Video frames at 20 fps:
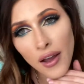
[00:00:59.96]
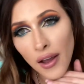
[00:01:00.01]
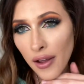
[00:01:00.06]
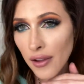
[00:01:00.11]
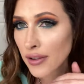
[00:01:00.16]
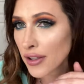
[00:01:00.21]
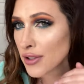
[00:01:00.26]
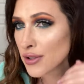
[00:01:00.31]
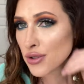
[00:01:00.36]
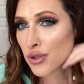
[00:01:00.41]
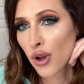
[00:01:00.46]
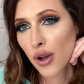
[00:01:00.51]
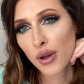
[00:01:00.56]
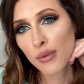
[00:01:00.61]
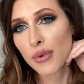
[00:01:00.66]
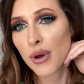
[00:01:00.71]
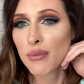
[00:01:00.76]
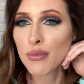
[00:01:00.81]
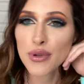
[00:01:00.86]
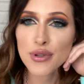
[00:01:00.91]
let's talk
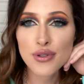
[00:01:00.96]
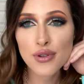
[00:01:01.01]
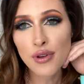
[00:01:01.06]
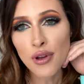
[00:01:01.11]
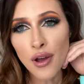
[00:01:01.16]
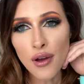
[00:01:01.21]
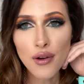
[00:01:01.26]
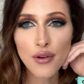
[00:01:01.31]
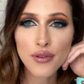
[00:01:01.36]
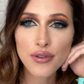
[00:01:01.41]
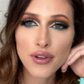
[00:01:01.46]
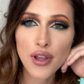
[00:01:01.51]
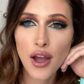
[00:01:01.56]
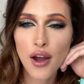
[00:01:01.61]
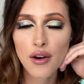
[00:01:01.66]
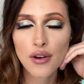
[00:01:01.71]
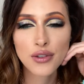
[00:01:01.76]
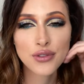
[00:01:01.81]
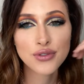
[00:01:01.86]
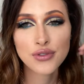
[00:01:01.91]
about mental health
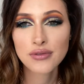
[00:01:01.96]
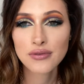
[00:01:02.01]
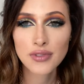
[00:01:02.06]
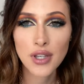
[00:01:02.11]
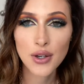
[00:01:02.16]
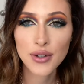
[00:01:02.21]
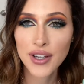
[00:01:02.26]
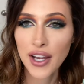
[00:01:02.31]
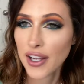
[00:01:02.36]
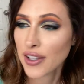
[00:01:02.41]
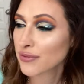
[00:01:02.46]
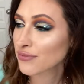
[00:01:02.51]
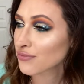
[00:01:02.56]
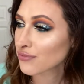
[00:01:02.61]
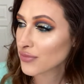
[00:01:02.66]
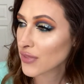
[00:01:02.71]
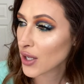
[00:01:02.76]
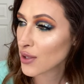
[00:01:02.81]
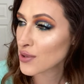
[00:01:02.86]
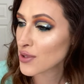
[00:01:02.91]
now. Okay,
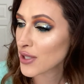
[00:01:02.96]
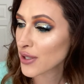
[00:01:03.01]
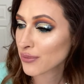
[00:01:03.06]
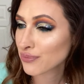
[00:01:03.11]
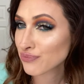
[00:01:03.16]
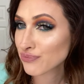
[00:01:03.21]
you'll see.